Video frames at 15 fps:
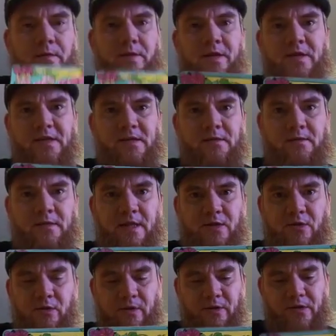this
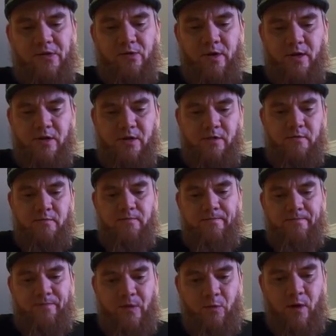digital illustration
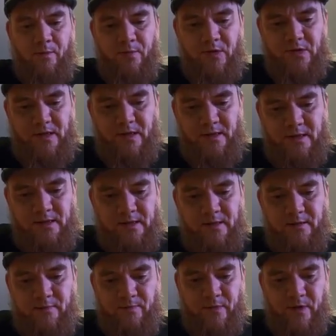
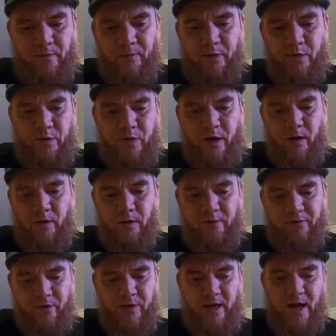represents the blue color
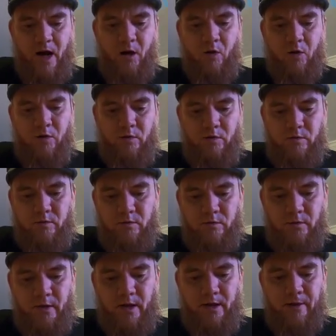for the owl,
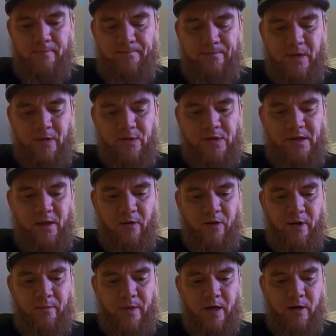right? That I was telling
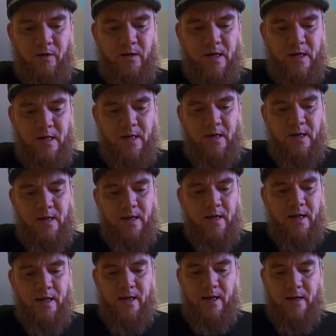you about.
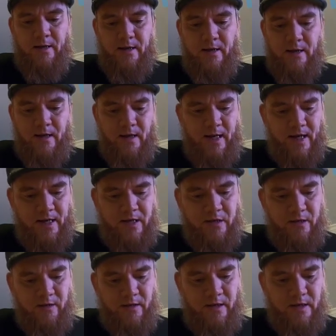And I
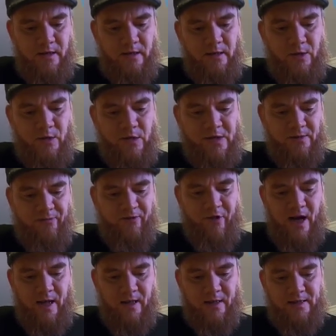actually used some
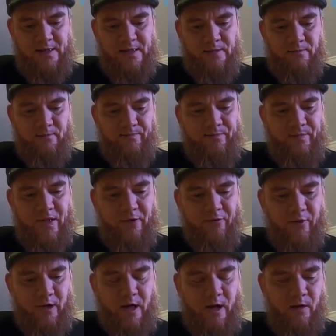violets and
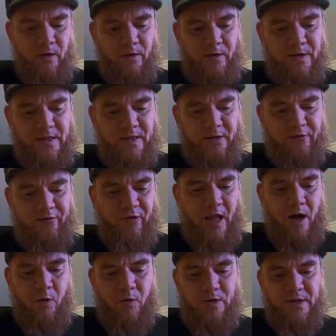different colors in the
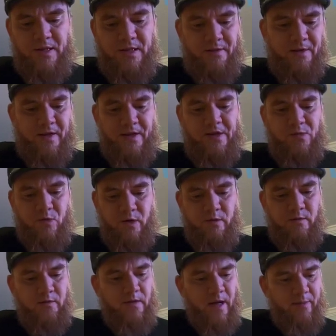flowers in this
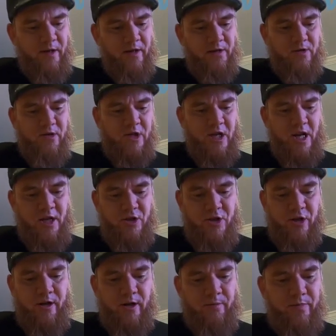one. I'm going to change
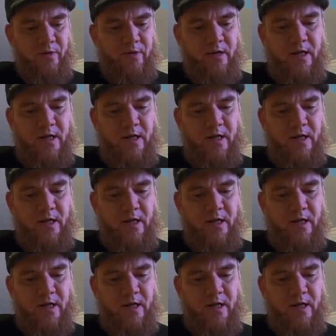it up